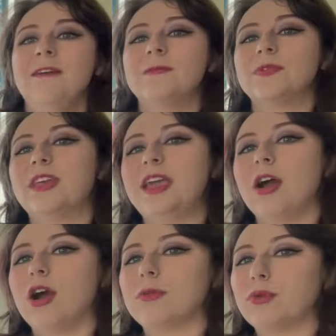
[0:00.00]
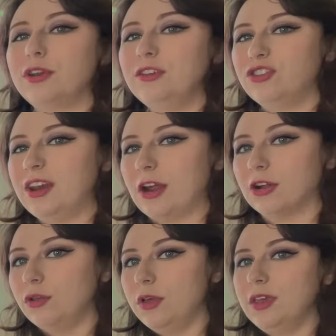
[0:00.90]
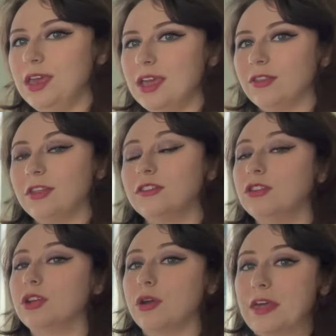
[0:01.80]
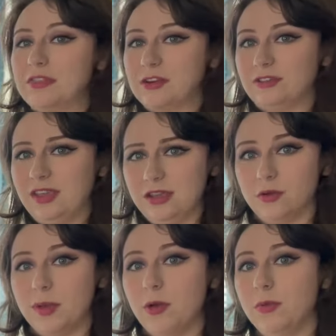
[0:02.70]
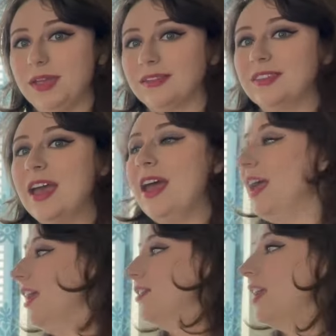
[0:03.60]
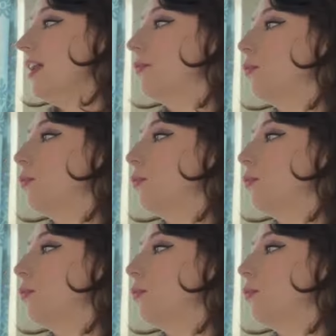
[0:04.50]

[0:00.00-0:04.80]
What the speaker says: They are pretty generic looking unless you know that they're Tinkerbell wings, and they have